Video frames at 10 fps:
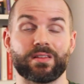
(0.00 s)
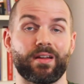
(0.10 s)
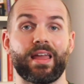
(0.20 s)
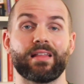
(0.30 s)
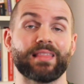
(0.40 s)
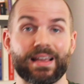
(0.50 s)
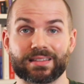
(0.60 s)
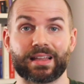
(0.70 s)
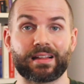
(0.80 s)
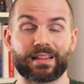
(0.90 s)
they're less
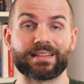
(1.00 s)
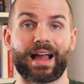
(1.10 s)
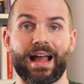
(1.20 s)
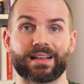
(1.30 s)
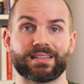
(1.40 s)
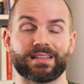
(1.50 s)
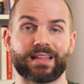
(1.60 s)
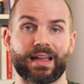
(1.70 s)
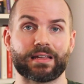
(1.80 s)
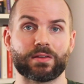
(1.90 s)
likely to access
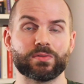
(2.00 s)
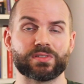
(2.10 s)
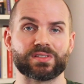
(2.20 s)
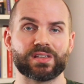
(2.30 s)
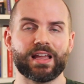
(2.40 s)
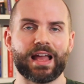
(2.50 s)
diagnosis,